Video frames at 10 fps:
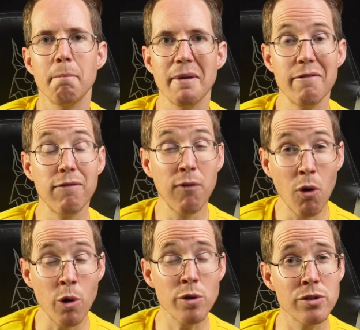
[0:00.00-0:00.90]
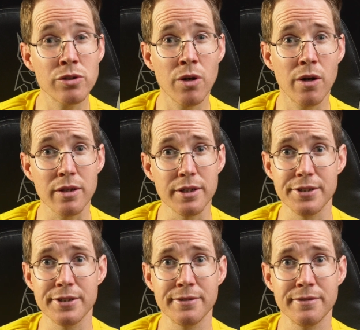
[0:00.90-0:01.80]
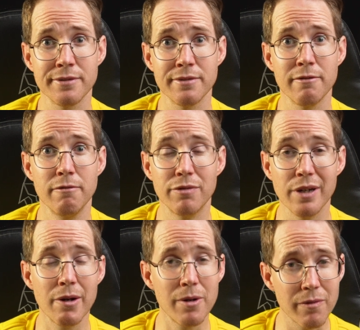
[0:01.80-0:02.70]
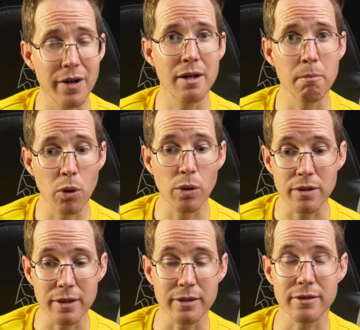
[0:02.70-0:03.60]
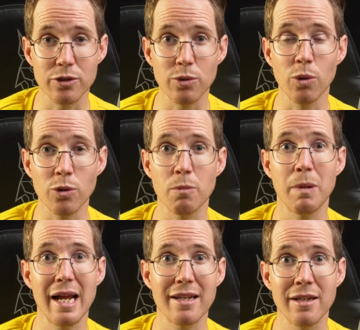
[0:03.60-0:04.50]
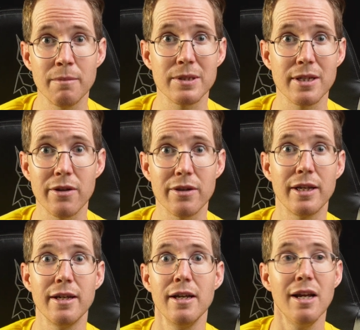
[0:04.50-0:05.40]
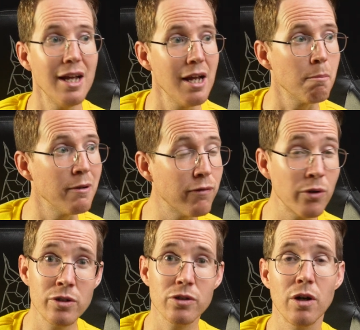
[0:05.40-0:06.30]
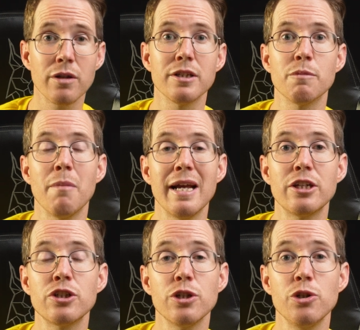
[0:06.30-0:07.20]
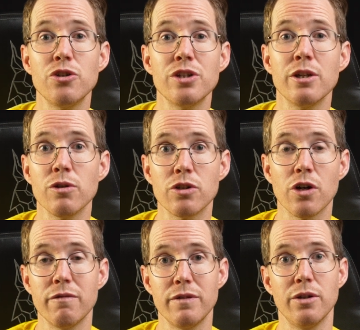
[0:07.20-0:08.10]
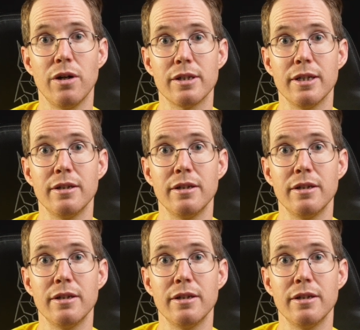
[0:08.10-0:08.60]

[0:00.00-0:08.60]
Before you start this, very, very important to all you platinumers out there. Before you start this, make sure you sync your trophy data.